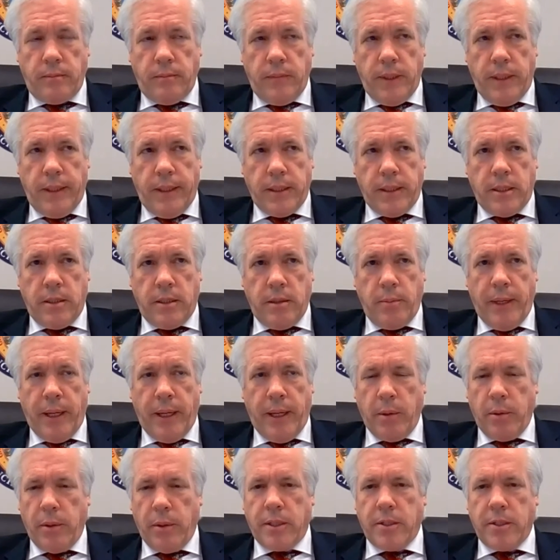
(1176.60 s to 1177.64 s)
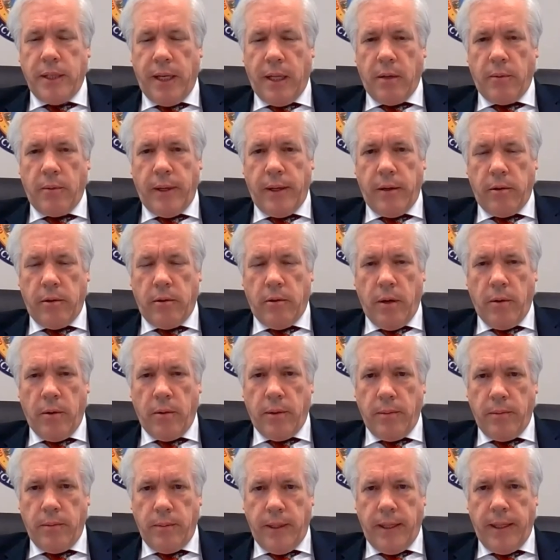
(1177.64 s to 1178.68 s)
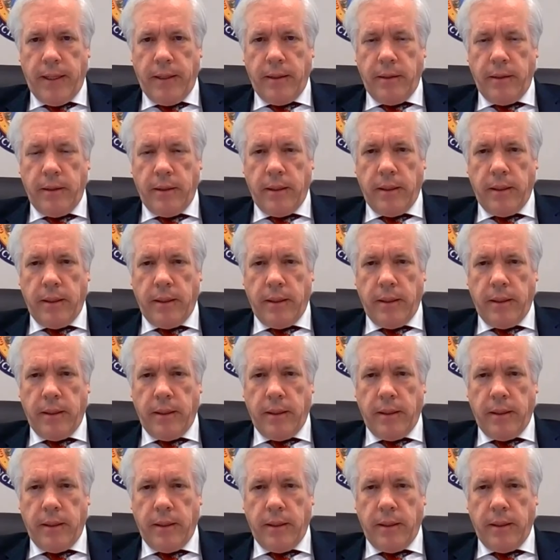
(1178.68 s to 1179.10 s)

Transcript: it's to be able to accelerate your growth, and